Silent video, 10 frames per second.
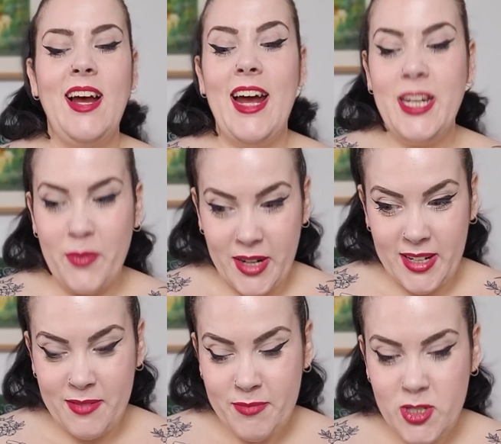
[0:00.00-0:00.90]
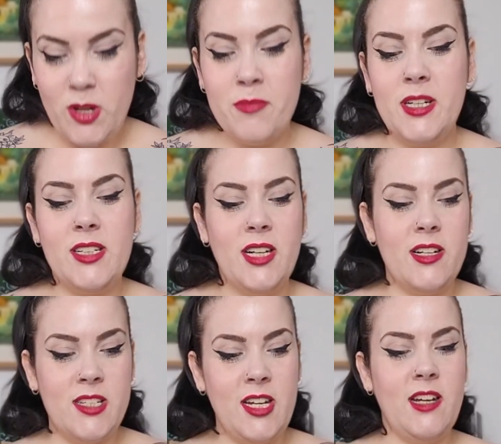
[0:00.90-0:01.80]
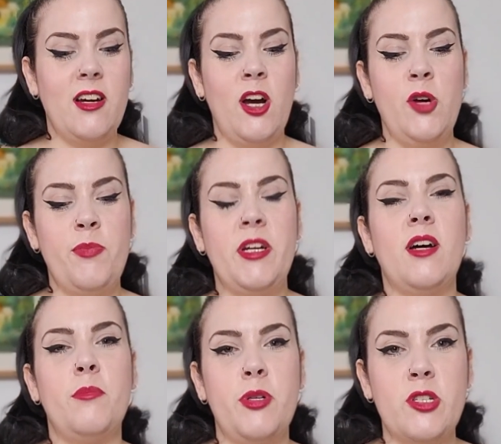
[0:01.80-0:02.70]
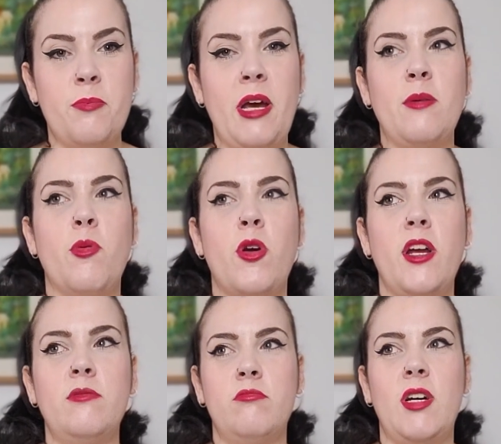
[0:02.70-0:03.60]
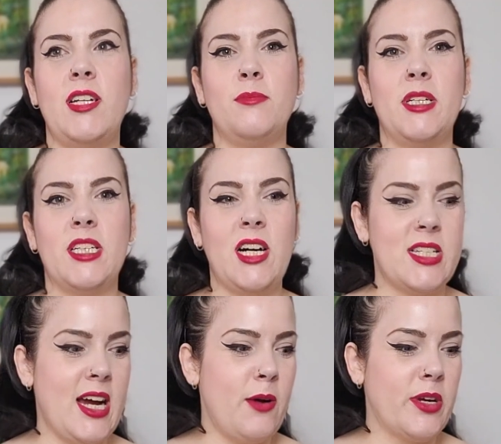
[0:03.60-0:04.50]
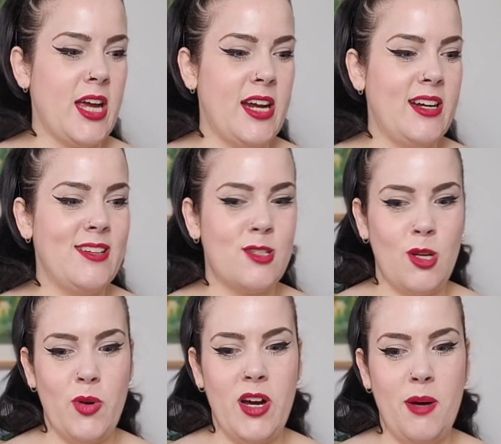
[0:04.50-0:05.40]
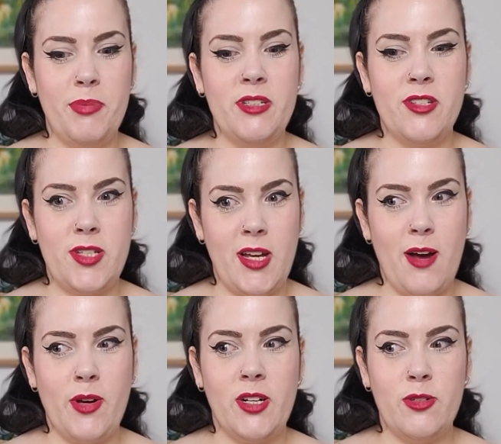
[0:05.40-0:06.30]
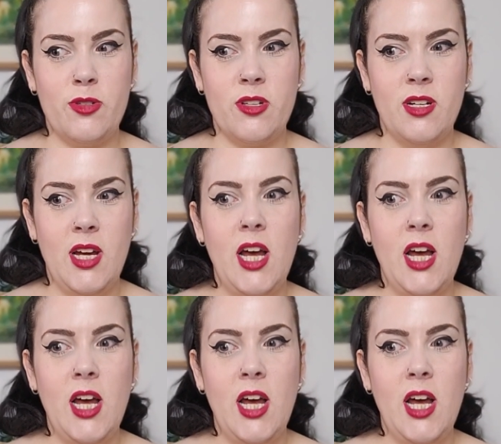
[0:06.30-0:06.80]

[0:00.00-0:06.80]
Anyway, so I'm going to cut it, open it up, put some paper in, and I'm going to cut it out again and sew it up and see how it goes.